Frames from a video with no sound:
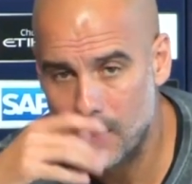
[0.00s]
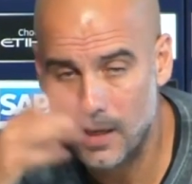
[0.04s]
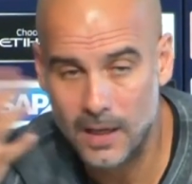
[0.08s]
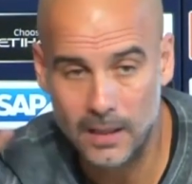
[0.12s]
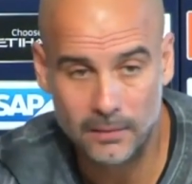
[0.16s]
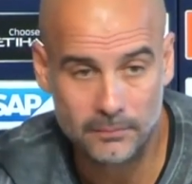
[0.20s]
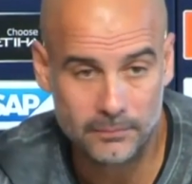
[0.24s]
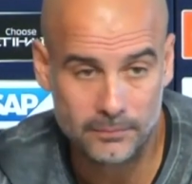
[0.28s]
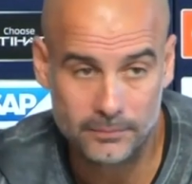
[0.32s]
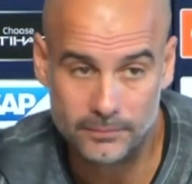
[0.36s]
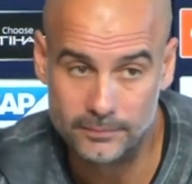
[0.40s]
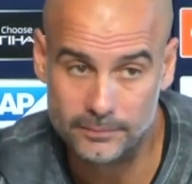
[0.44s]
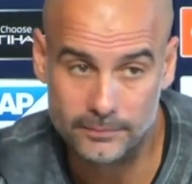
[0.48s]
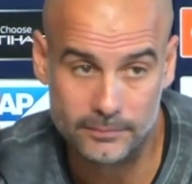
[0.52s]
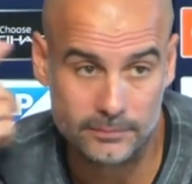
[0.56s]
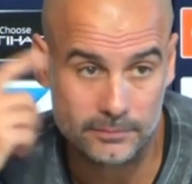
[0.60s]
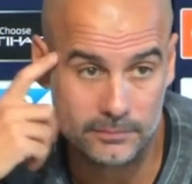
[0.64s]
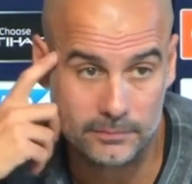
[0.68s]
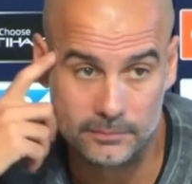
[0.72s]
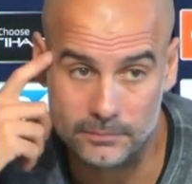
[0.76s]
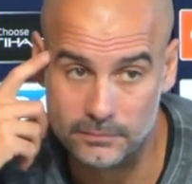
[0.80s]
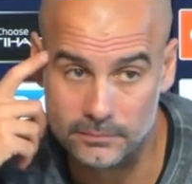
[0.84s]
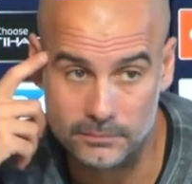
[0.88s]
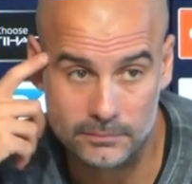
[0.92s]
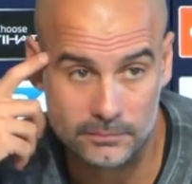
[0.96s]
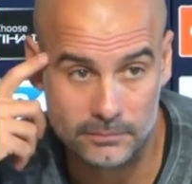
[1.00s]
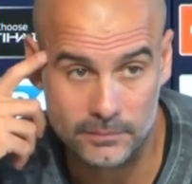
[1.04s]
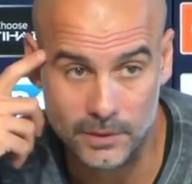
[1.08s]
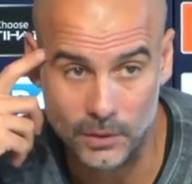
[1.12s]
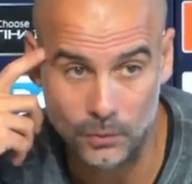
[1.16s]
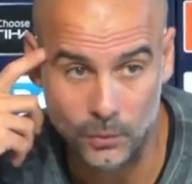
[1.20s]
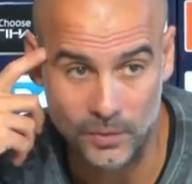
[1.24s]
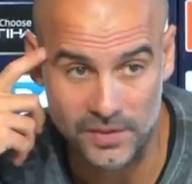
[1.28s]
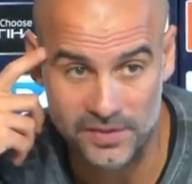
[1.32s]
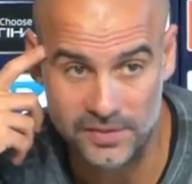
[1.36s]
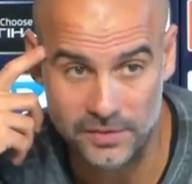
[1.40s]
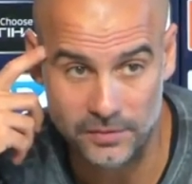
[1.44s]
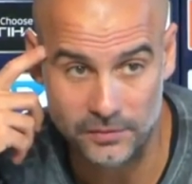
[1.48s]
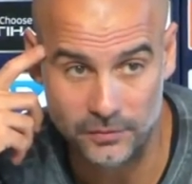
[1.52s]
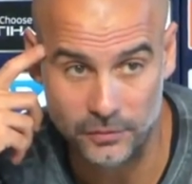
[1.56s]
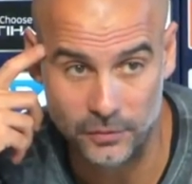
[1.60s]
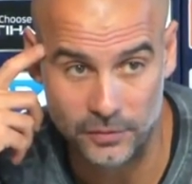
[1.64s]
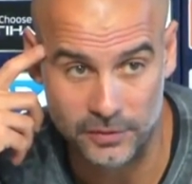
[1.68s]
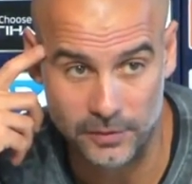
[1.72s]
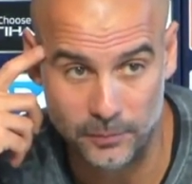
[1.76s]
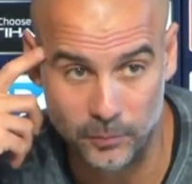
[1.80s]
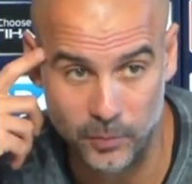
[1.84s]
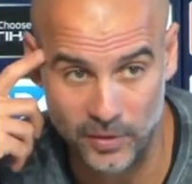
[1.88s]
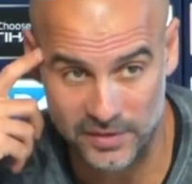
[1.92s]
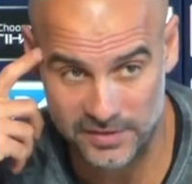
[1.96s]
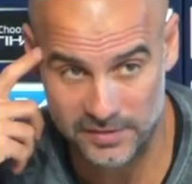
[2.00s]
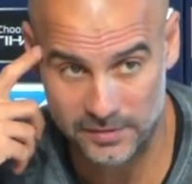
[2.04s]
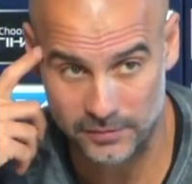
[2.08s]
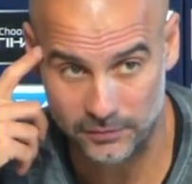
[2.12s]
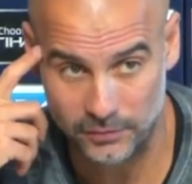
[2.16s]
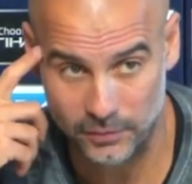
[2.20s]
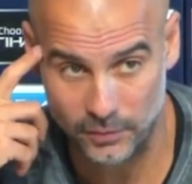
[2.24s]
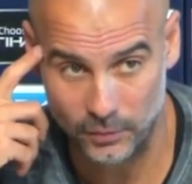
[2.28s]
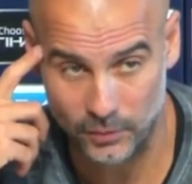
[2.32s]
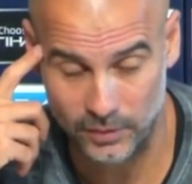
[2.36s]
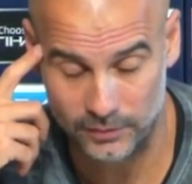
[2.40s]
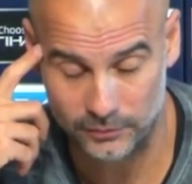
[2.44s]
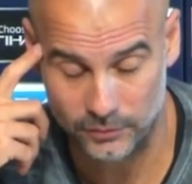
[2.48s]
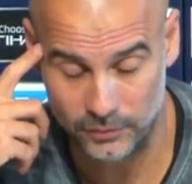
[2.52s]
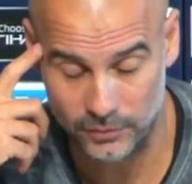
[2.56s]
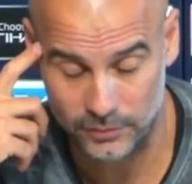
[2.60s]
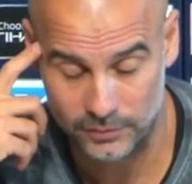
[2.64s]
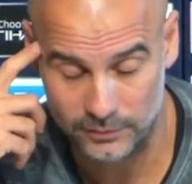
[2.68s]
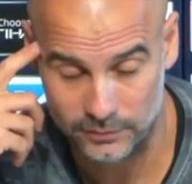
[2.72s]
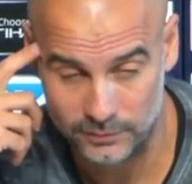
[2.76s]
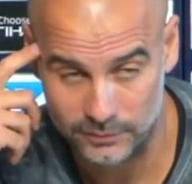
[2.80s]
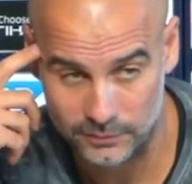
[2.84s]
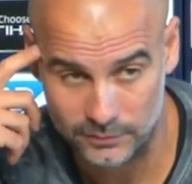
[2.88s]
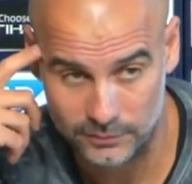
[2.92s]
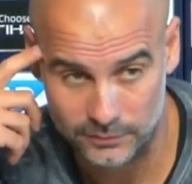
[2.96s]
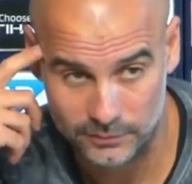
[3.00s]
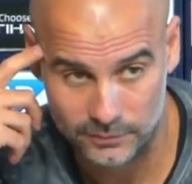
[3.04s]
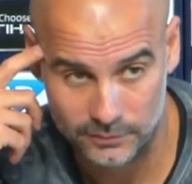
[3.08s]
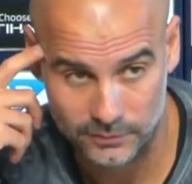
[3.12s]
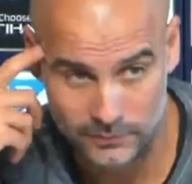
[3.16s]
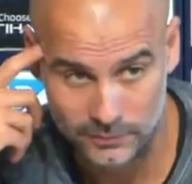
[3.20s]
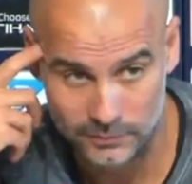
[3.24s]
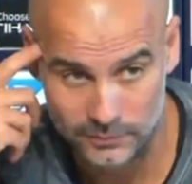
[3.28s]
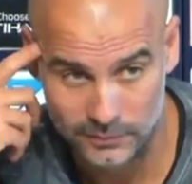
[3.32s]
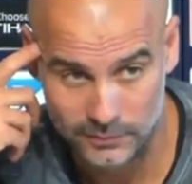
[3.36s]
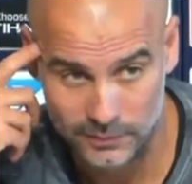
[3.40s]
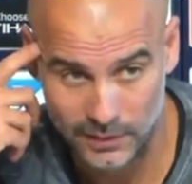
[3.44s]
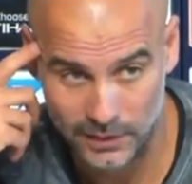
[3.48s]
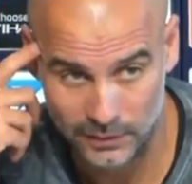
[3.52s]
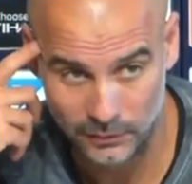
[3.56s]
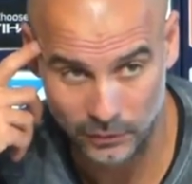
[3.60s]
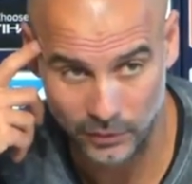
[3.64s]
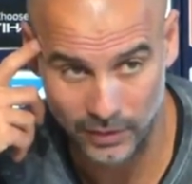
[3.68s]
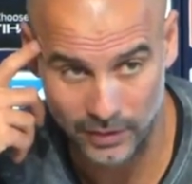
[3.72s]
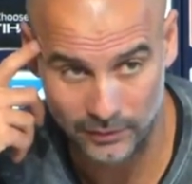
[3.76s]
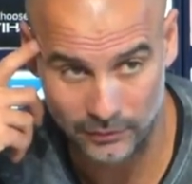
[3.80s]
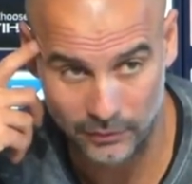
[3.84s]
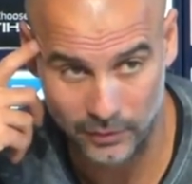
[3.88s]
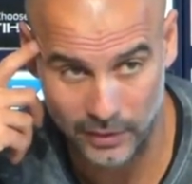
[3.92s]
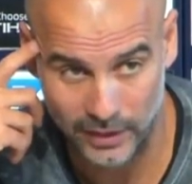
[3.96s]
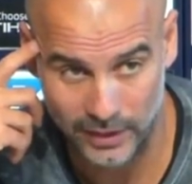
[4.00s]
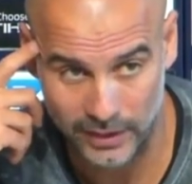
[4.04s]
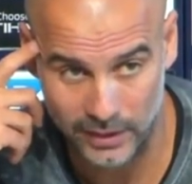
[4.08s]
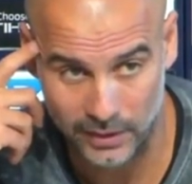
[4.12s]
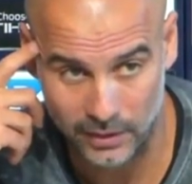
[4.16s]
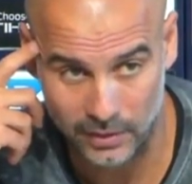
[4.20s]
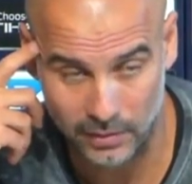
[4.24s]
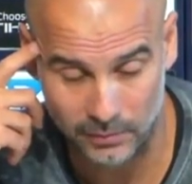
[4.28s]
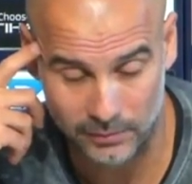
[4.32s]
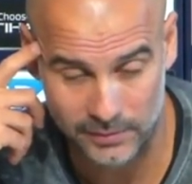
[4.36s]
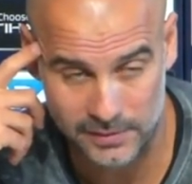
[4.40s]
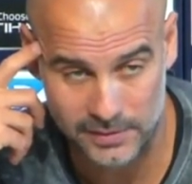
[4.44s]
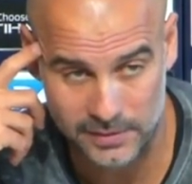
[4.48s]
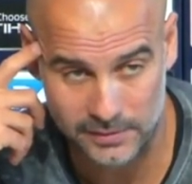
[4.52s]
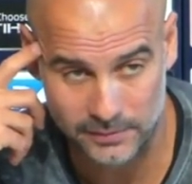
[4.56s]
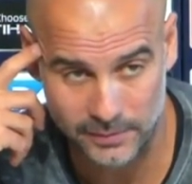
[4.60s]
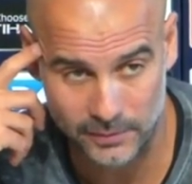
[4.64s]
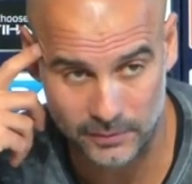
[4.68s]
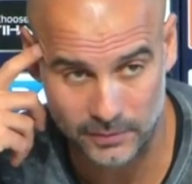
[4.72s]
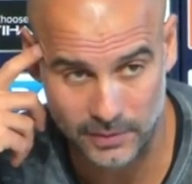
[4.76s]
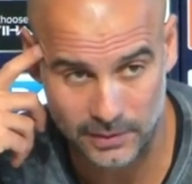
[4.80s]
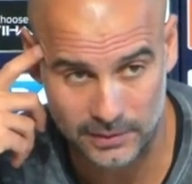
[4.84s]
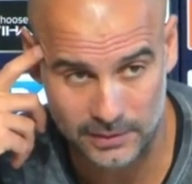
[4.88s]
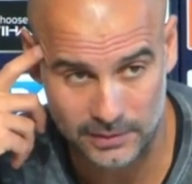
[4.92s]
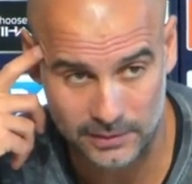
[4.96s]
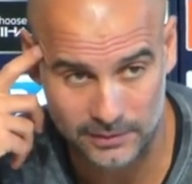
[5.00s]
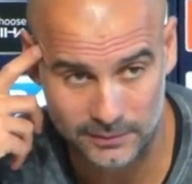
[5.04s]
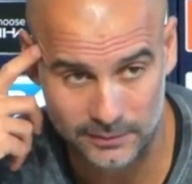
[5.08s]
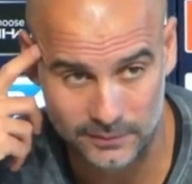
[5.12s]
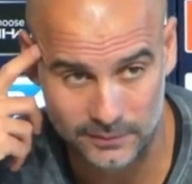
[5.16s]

A question for the president for Watford. I don't have any comments about that.